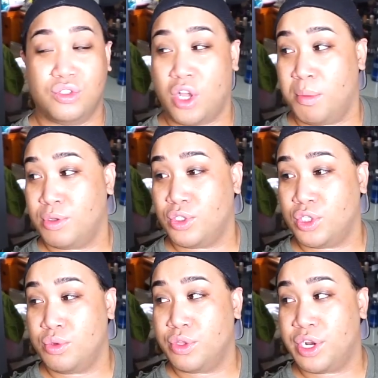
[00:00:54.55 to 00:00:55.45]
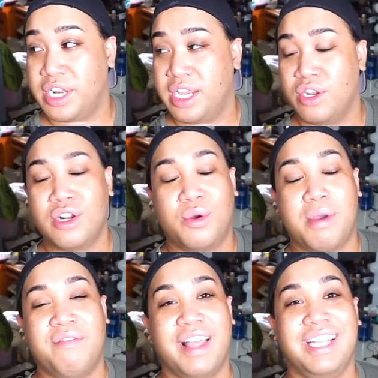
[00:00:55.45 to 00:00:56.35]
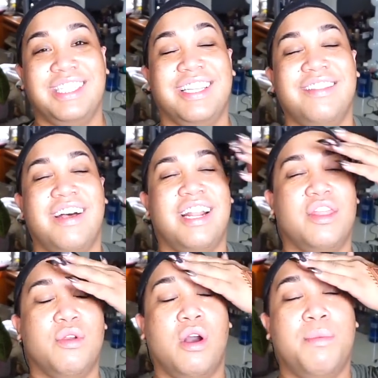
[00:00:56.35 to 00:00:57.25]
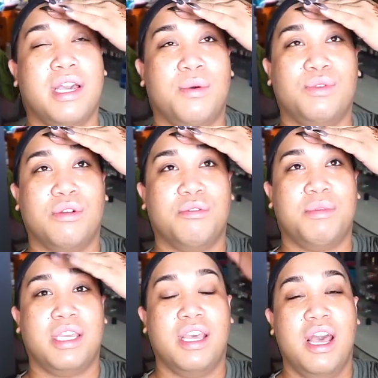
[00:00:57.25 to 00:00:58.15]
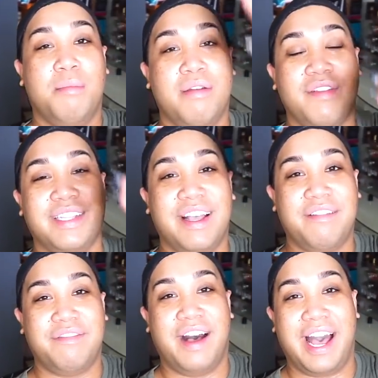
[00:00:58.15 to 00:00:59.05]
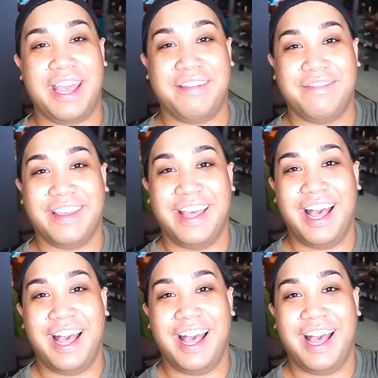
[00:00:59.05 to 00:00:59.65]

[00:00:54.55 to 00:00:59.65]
almost 2:30. No, my flight's not at oh my god, what's wrong with me? My flight's at 5,